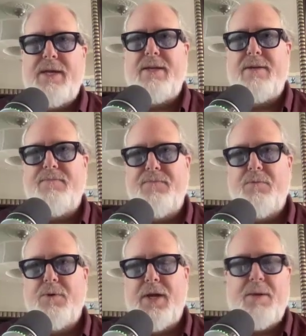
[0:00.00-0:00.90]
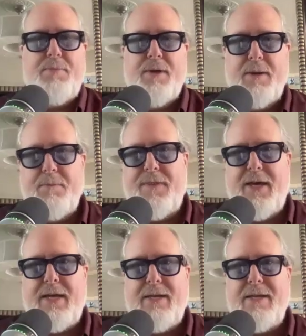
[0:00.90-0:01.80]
And we're not going to put up with that.